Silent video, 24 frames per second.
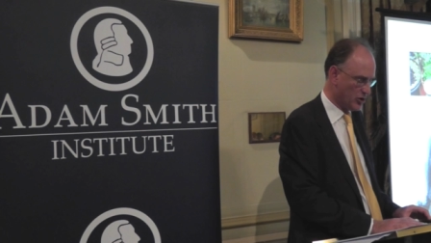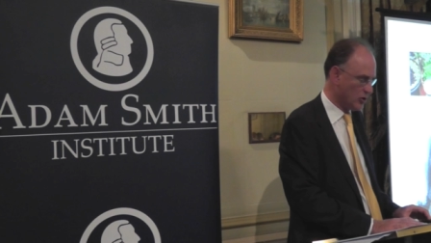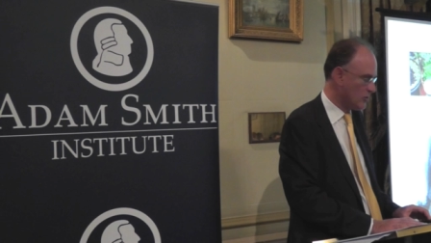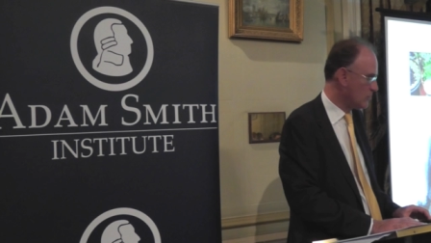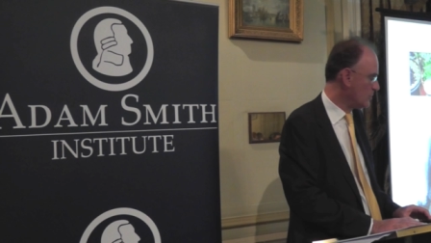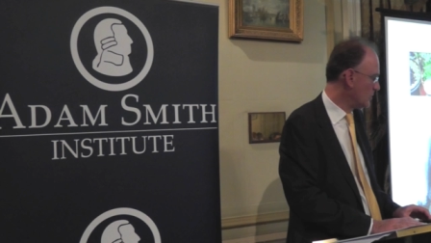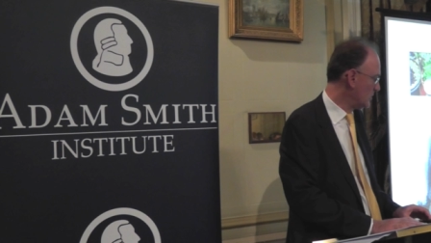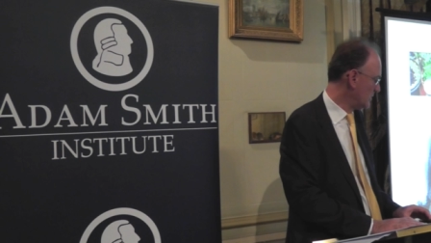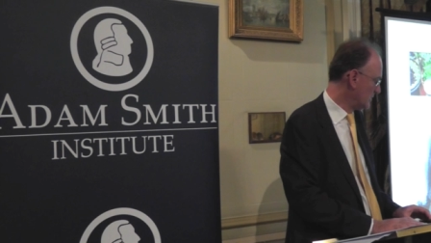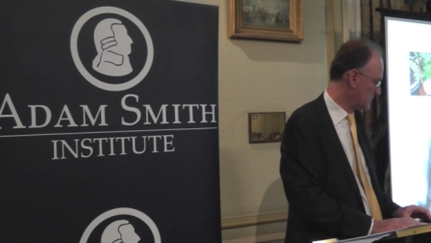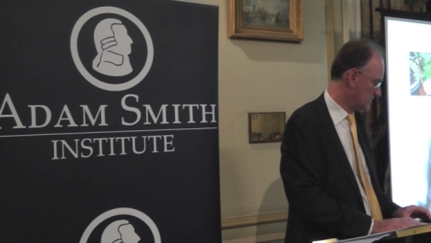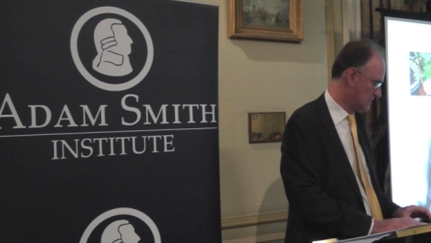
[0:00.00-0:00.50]

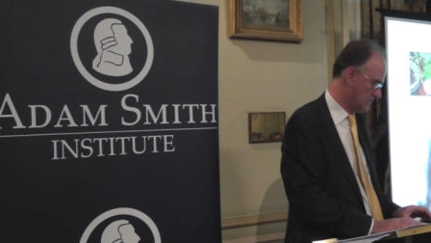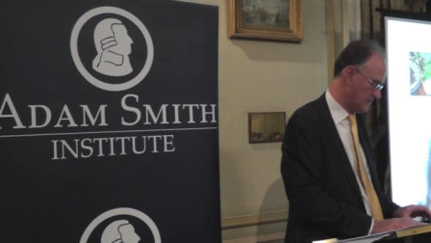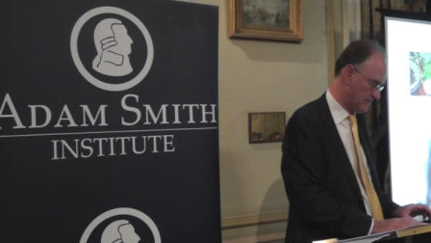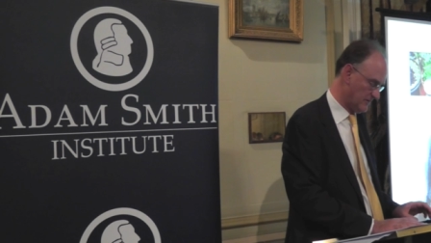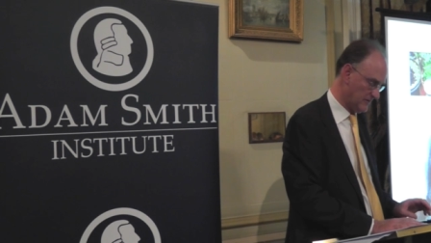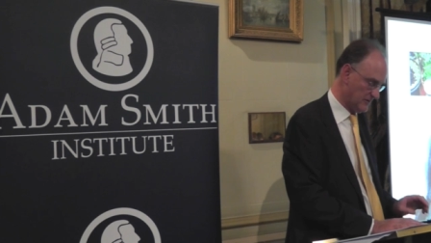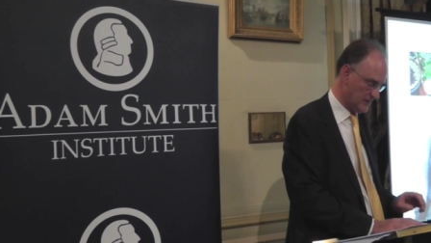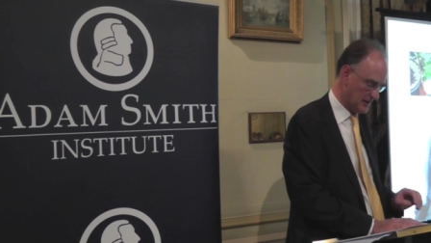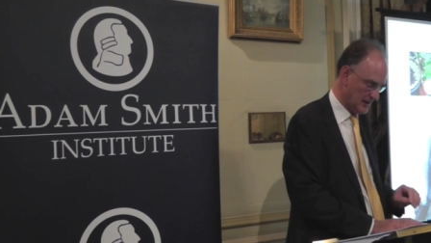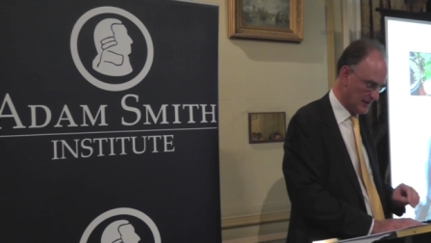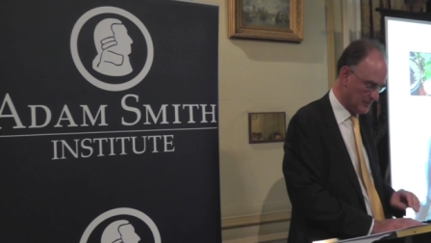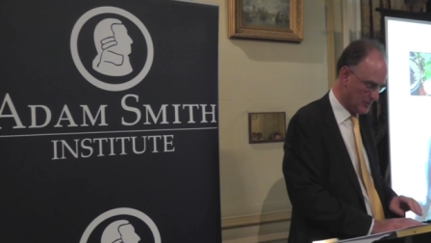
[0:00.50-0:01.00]
cumulative
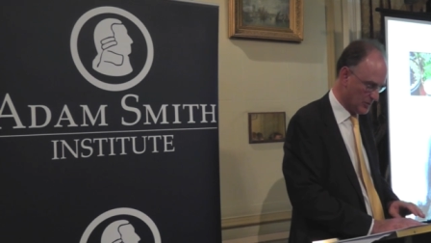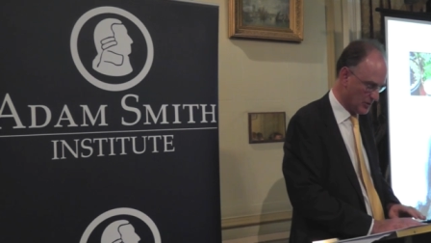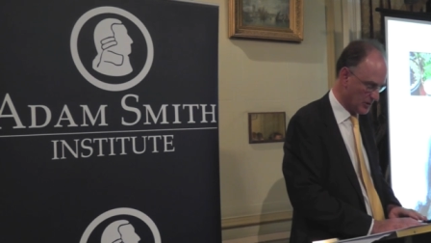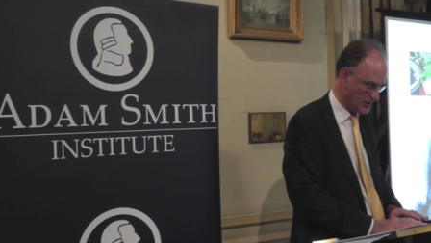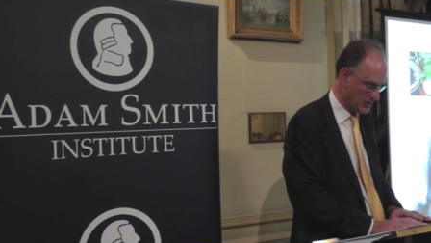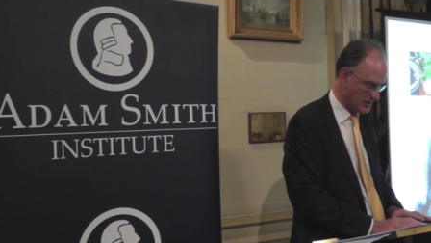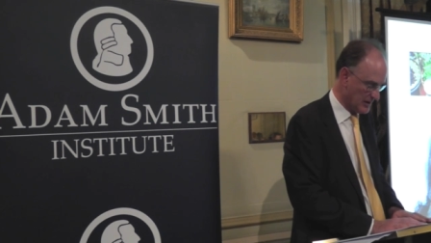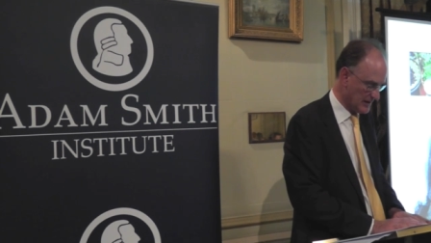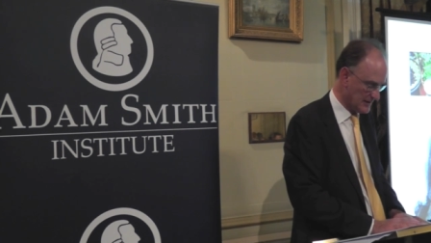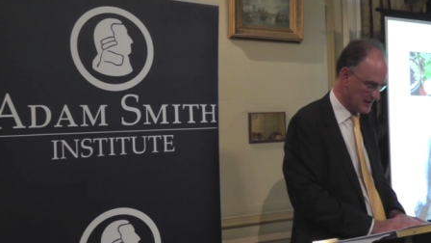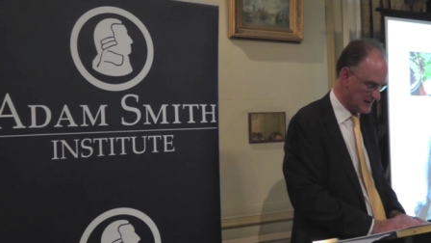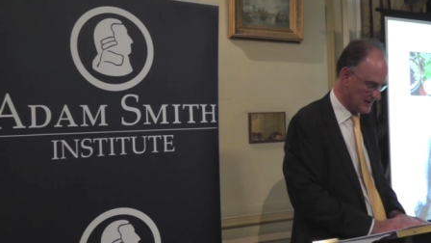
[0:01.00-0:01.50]
and
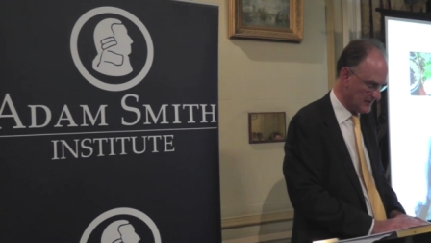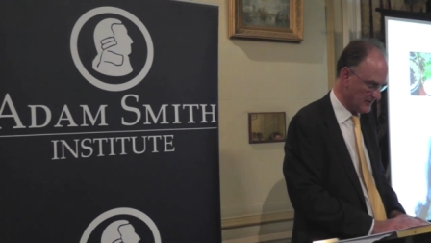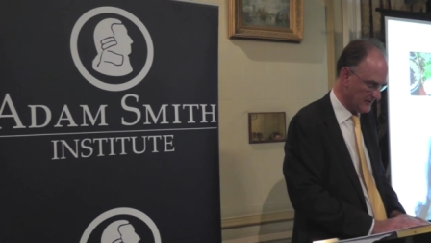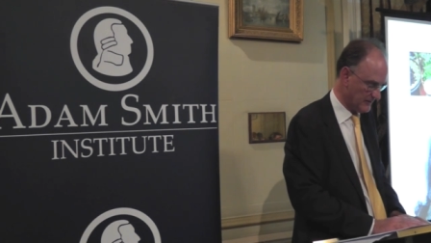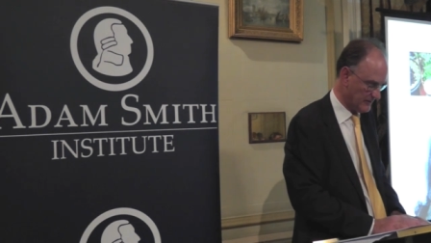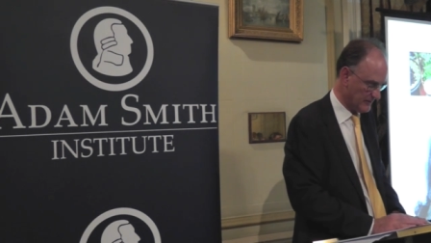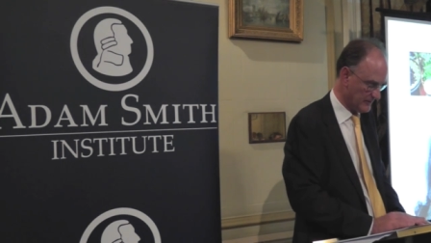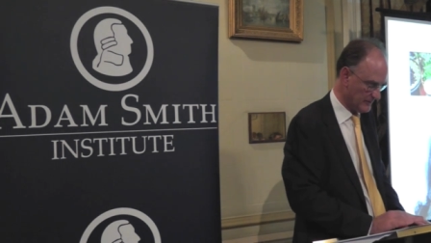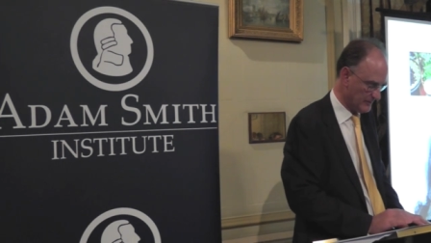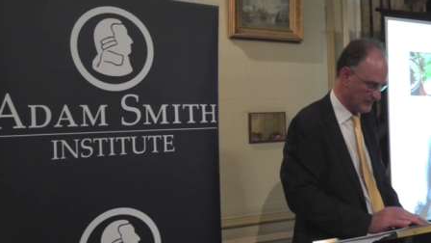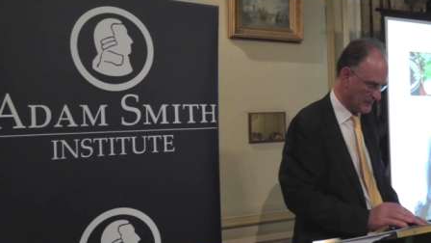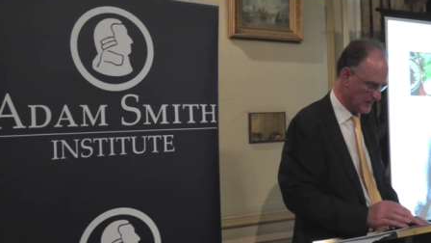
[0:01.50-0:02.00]
progressive.
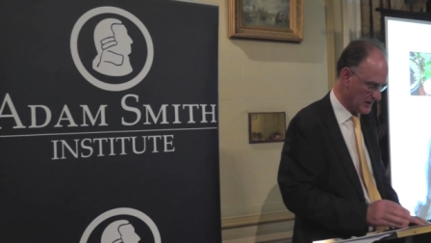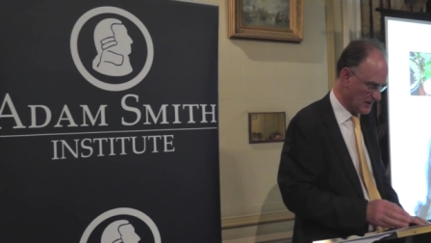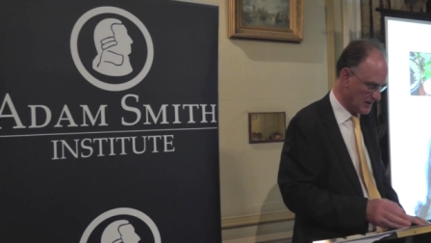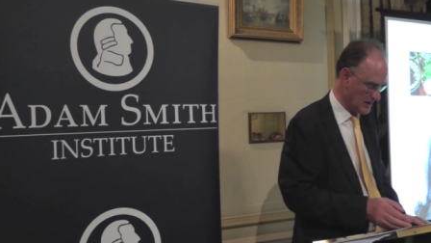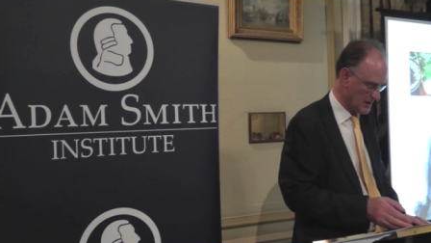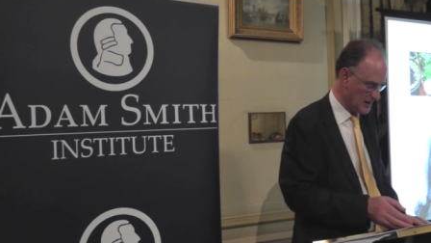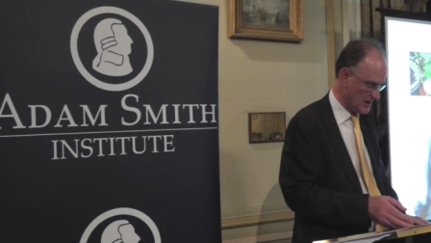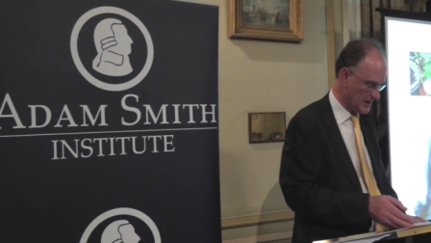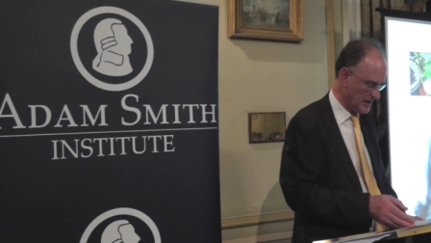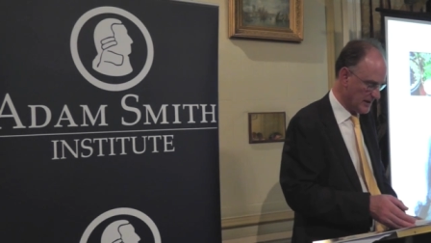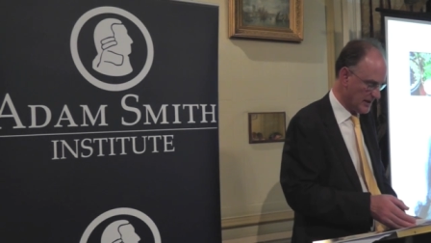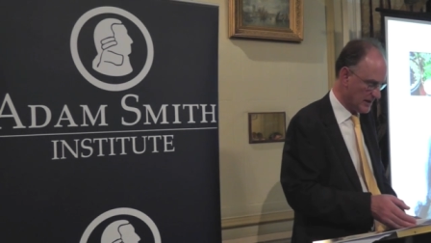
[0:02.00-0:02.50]

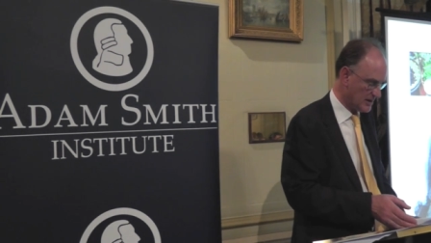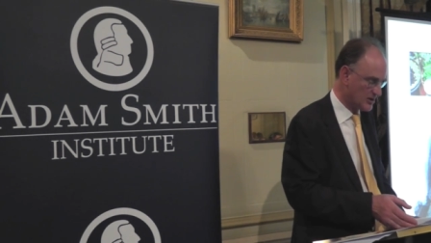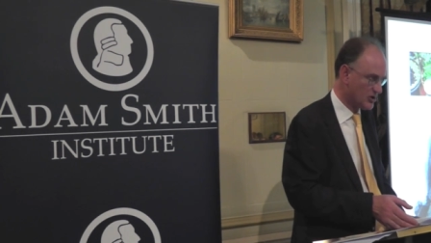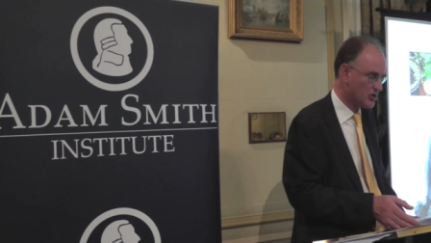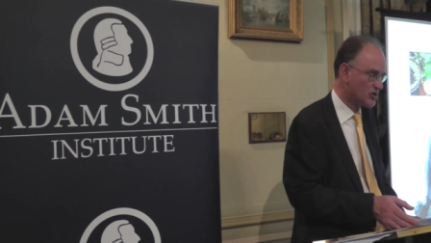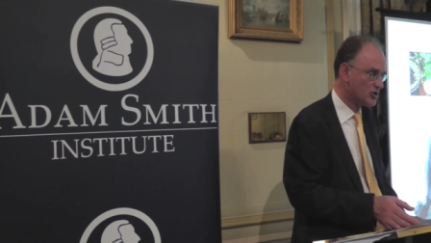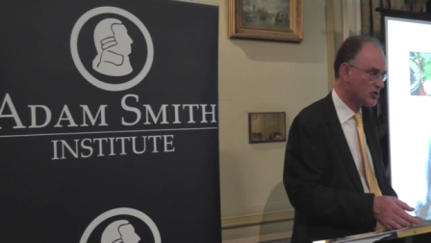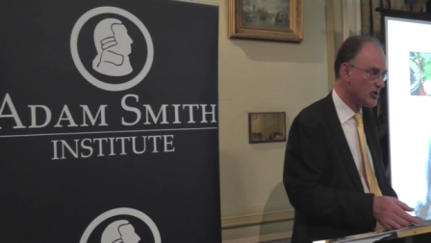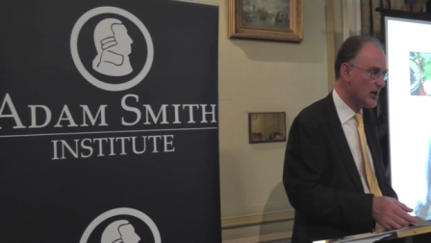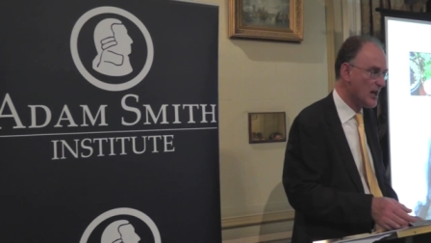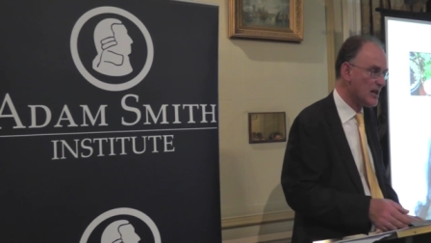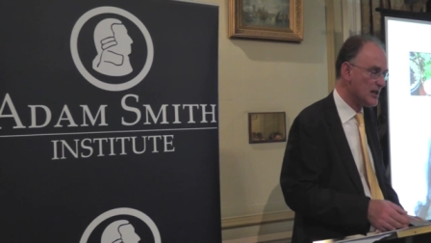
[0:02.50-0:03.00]

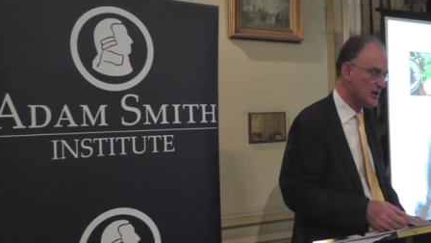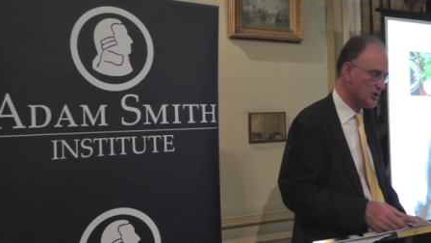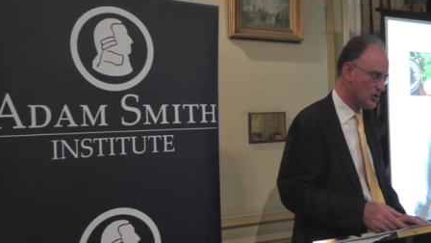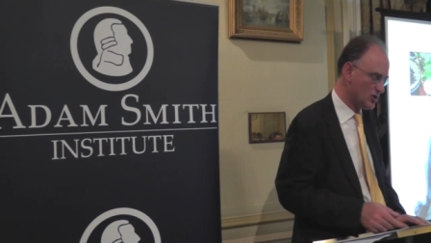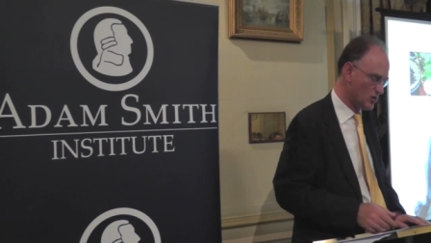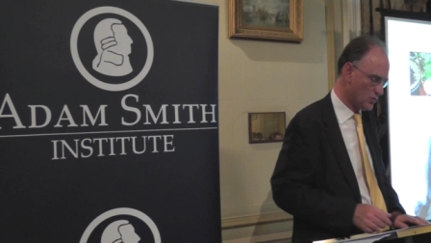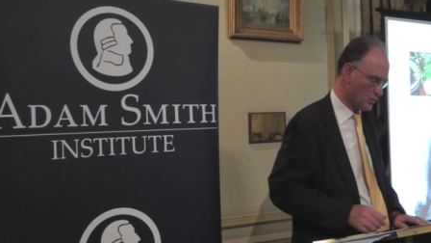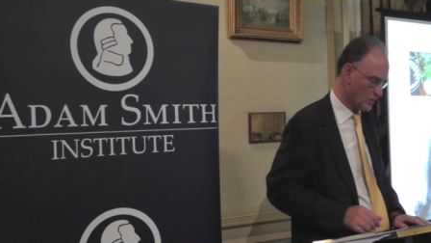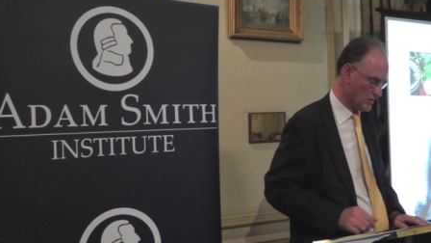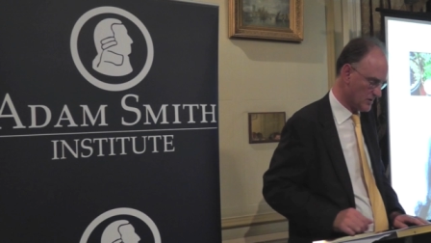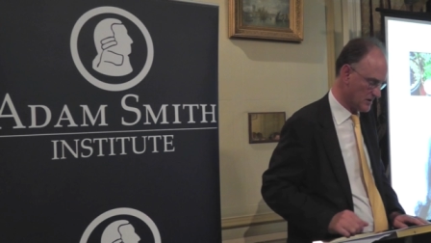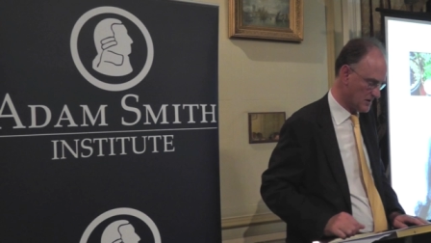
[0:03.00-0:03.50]

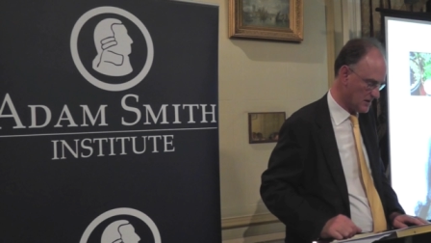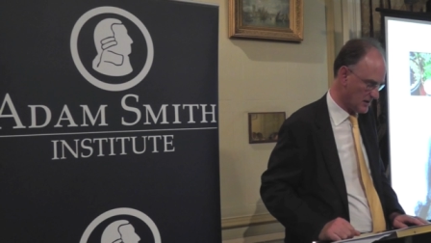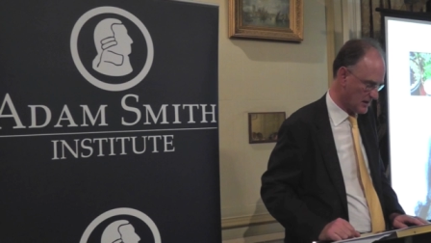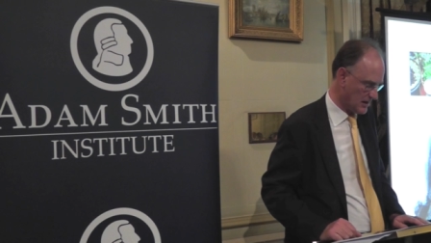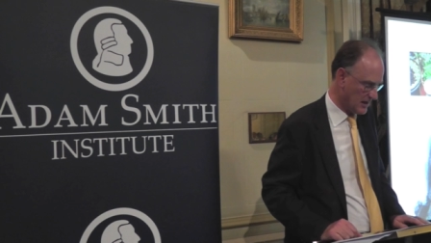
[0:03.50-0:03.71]
Exchange was the